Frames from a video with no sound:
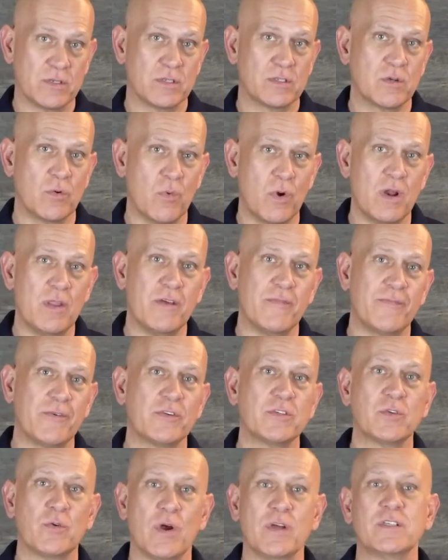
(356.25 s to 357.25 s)
So one of the
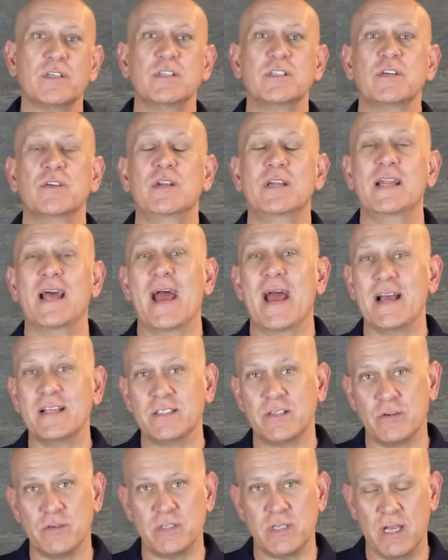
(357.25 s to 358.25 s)
first questions you need to
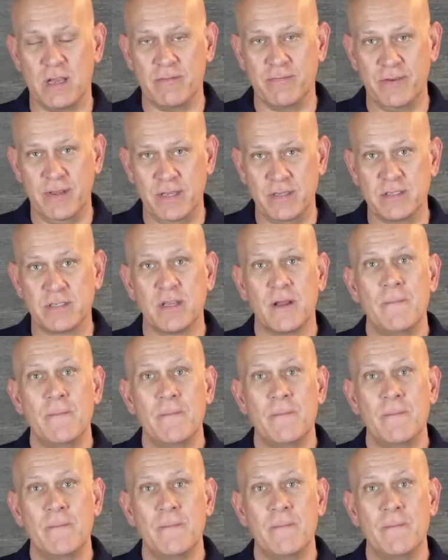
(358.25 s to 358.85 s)
ask yourself is,